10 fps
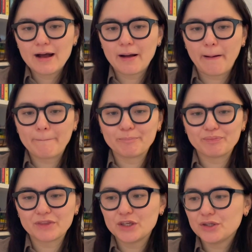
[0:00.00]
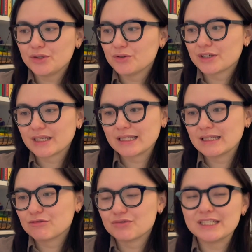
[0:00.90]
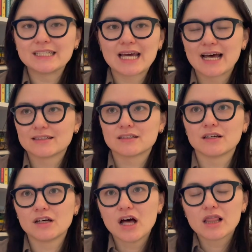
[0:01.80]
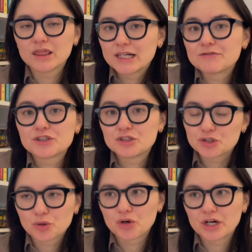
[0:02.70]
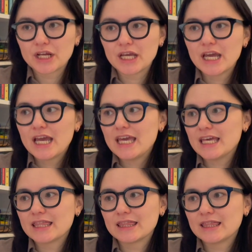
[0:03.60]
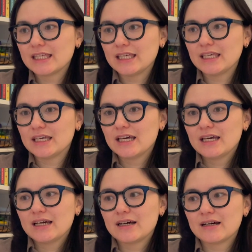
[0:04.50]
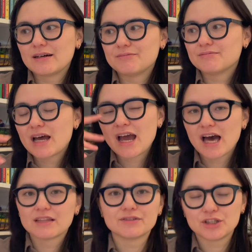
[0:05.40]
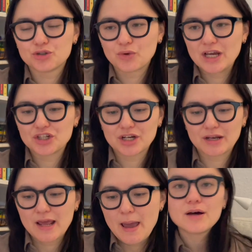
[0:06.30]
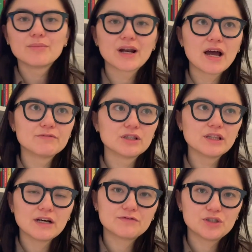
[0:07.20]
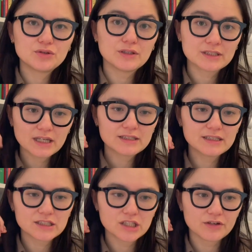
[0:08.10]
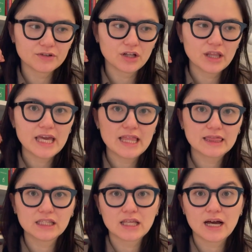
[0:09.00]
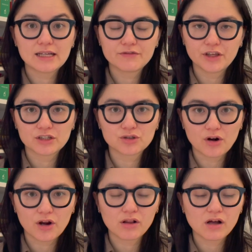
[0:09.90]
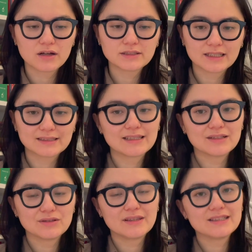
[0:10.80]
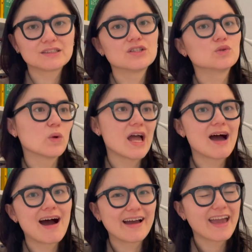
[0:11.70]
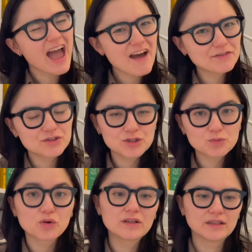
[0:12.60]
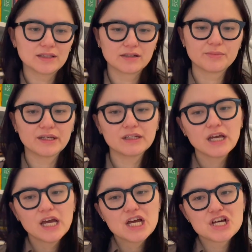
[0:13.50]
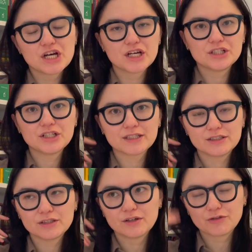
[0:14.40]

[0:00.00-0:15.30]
You can read it as a love story in the hell of a situation, but I would love to discuss this novel in the light of the historical context, and this is where I have to spoil a little bit, just for